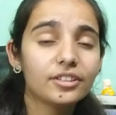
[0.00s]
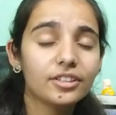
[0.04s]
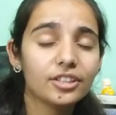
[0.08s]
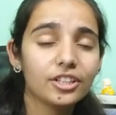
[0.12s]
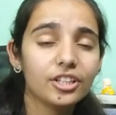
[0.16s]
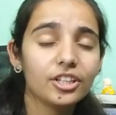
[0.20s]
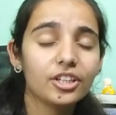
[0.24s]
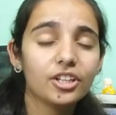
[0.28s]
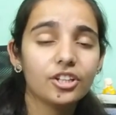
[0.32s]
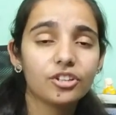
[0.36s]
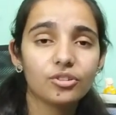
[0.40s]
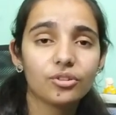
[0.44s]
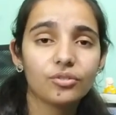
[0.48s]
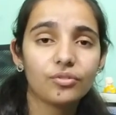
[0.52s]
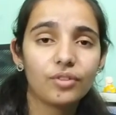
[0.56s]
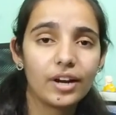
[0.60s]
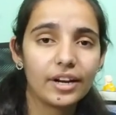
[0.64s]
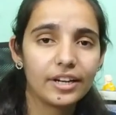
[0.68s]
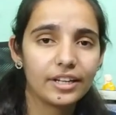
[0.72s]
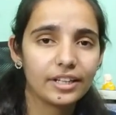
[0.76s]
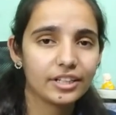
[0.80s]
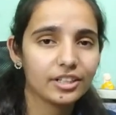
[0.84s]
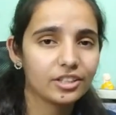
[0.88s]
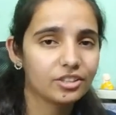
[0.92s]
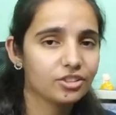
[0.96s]
years of
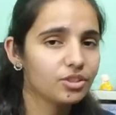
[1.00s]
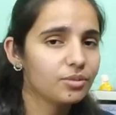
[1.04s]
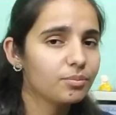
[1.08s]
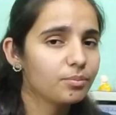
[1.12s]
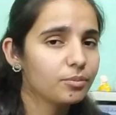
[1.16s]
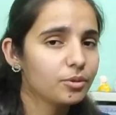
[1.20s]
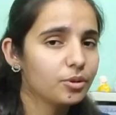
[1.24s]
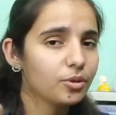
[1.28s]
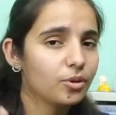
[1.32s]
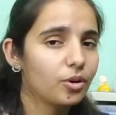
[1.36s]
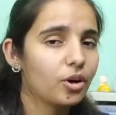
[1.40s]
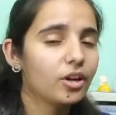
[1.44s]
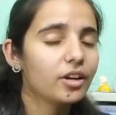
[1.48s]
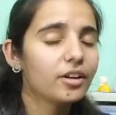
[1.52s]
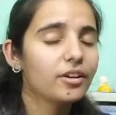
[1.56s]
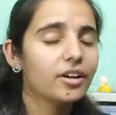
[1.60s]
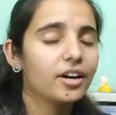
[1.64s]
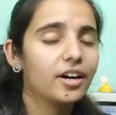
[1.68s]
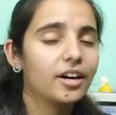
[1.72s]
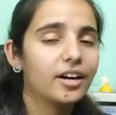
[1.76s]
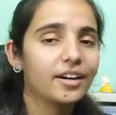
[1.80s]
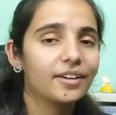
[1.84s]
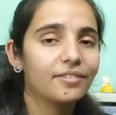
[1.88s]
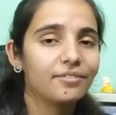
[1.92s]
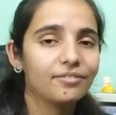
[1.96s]
articleship, your
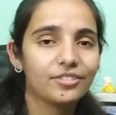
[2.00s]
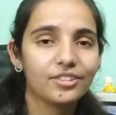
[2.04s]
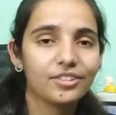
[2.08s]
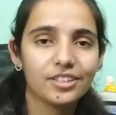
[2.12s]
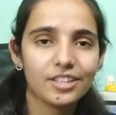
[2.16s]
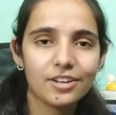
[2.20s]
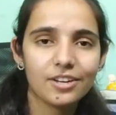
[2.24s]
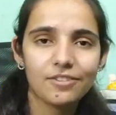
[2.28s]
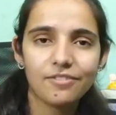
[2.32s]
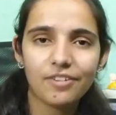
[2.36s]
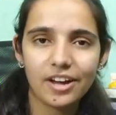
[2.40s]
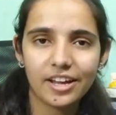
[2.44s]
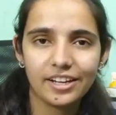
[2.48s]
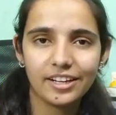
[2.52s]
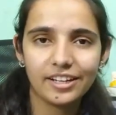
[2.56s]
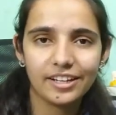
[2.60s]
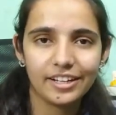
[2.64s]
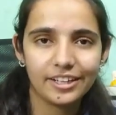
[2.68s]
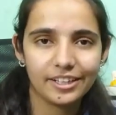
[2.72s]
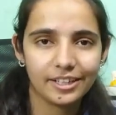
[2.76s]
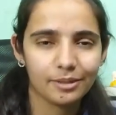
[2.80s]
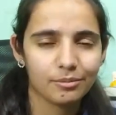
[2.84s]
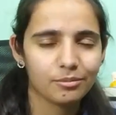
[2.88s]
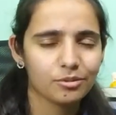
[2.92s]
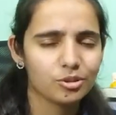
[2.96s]
CA final attempt.
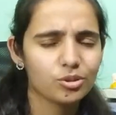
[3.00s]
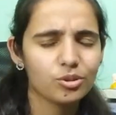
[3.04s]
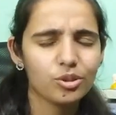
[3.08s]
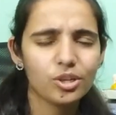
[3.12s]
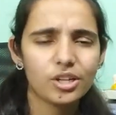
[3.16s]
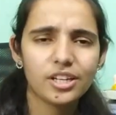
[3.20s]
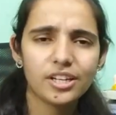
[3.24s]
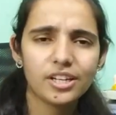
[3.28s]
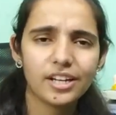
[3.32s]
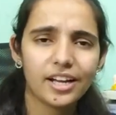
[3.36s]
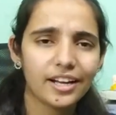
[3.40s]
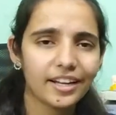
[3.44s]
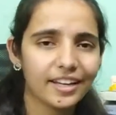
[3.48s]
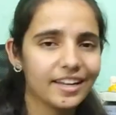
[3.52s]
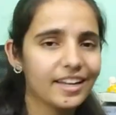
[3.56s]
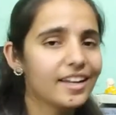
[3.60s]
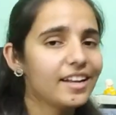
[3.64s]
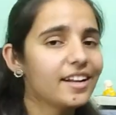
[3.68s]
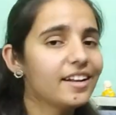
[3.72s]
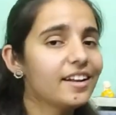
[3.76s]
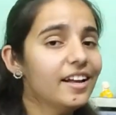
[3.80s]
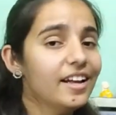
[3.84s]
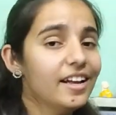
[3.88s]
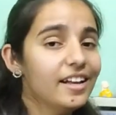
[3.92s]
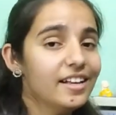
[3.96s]
So in again
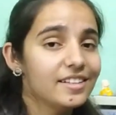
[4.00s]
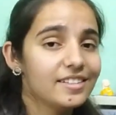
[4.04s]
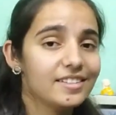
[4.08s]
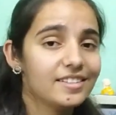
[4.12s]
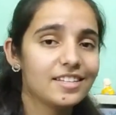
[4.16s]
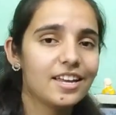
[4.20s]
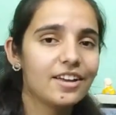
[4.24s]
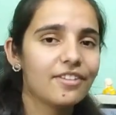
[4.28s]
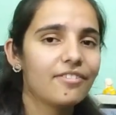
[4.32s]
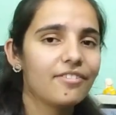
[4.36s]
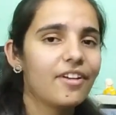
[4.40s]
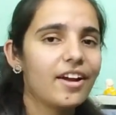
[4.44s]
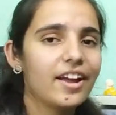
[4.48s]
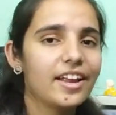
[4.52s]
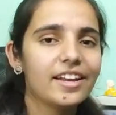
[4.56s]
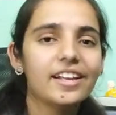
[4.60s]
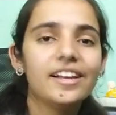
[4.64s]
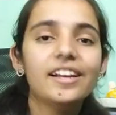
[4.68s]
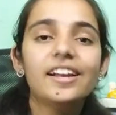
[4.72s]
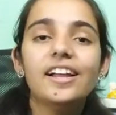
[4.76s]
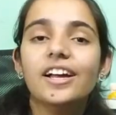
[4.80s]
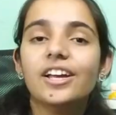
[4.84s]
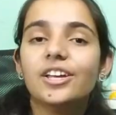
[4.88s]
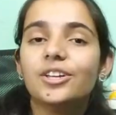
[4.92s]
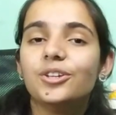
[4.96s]
CA final,
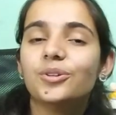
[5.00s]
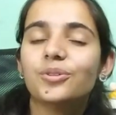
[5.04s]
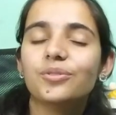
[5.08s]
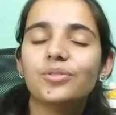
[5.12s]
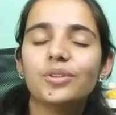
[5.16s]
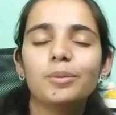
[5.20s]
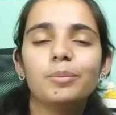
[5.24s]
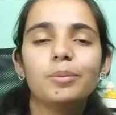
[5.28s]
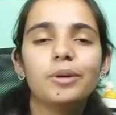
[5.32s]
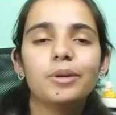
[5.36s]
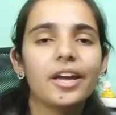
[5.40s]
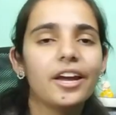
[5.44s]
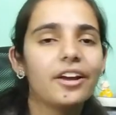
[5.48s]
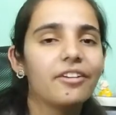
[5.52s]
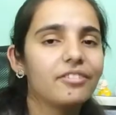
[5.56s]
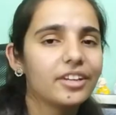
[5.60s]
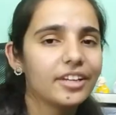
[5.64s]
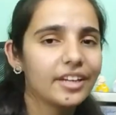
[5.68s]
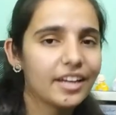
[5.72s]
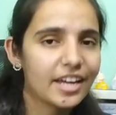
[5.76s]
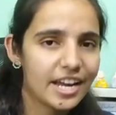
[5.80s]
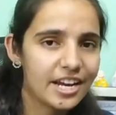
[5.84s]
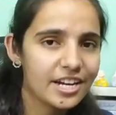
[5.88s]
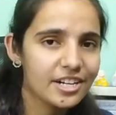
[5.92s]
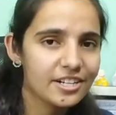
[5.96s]
you will be having
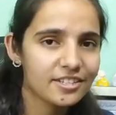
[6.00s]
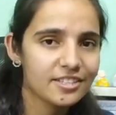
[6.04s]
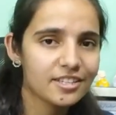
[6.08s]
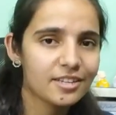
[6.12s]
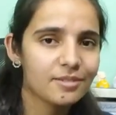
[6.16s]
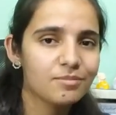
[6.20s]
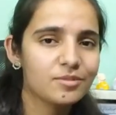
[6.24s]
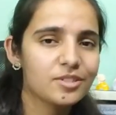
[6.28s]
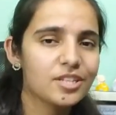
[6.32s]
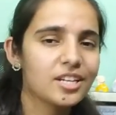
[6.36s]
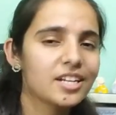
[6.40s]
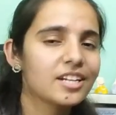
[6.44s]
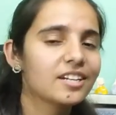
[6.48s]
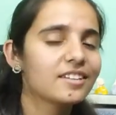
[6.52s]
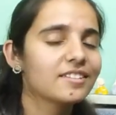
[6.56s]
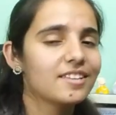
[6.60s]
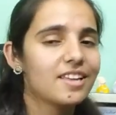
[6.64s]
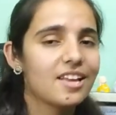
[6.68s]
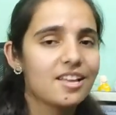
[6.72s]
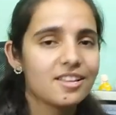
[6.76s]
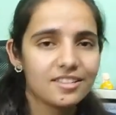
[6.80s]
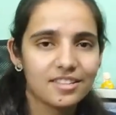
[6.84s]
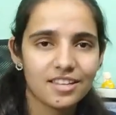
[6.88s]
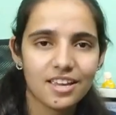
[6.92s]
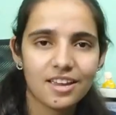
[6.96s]
8 subjects,
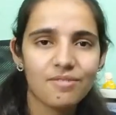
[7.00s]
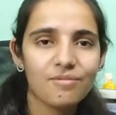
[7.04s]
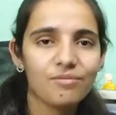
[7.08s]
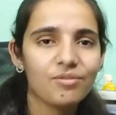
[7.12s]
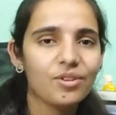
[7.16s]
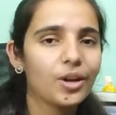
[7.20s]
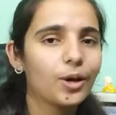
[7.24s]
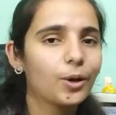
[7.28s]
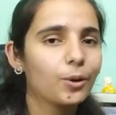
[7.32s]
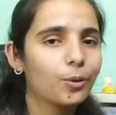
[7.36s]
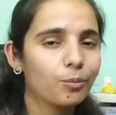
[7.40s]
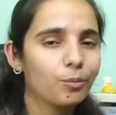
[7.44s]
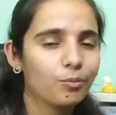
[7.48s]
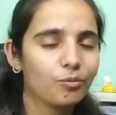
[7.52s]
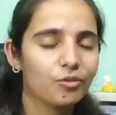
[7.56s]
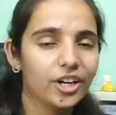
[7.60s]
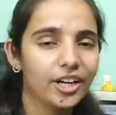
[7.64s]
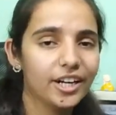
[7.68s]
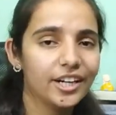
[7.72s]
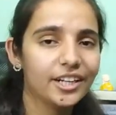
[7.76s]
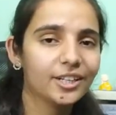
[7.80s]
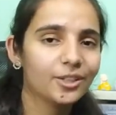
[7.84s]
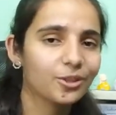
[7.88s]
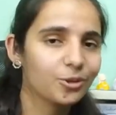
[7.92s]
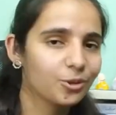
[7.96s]
same way group 1,
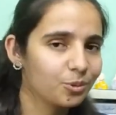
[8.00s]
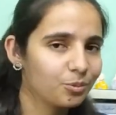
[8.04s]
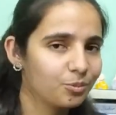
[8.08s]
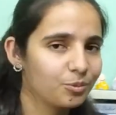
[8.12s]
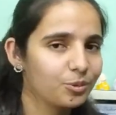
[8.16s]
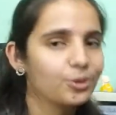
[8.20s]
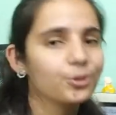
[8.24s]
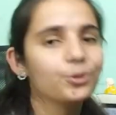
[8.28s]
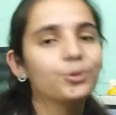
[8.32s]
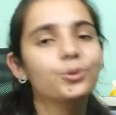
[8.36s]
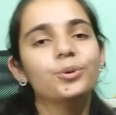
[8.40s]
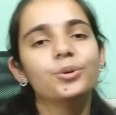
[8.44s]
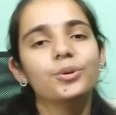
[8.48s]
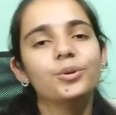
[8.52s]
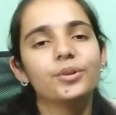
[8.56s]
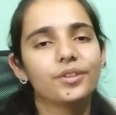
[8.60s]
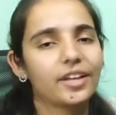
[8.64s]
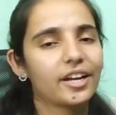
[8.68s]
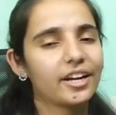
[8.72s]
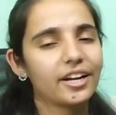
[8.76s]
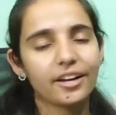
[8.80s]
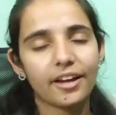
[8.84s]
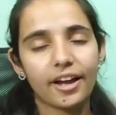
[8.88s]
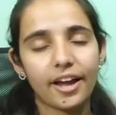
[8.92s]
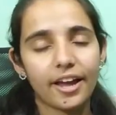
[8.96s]
group 2, that
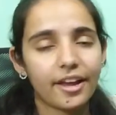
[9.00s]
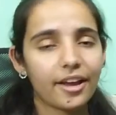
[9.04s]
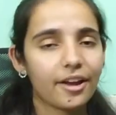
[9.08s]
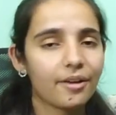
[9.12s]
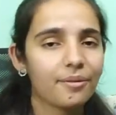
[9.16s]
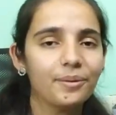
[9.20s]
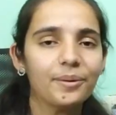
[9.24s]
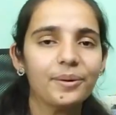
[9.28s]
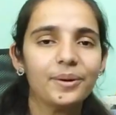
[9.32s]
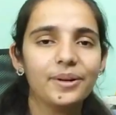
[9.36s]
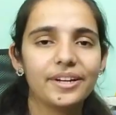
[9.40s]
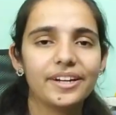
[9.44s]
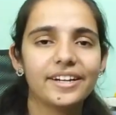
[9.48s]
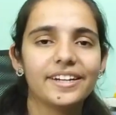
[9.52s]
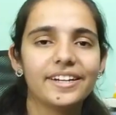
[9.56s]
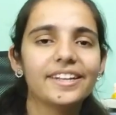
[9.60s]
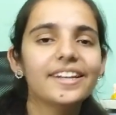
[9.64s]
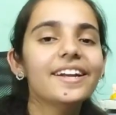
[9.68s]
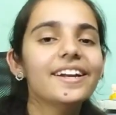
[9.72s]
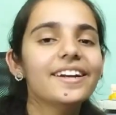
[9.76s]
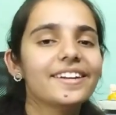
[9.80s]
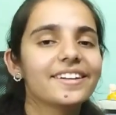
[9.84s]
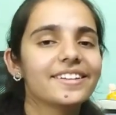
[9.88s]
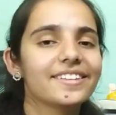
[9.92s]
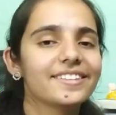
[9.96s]
I have already
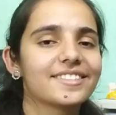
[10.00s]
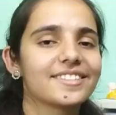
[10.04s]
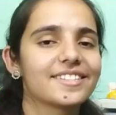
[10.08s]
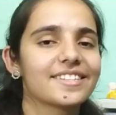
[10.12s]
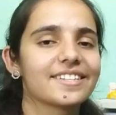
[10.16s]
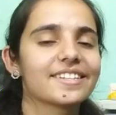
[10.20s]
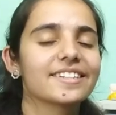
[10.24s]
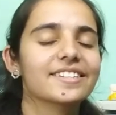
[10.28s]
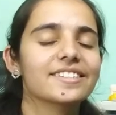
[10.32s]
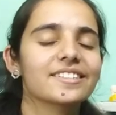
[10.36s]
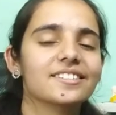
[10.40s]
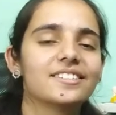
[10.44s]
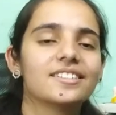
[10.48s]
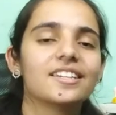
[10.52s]
discussed.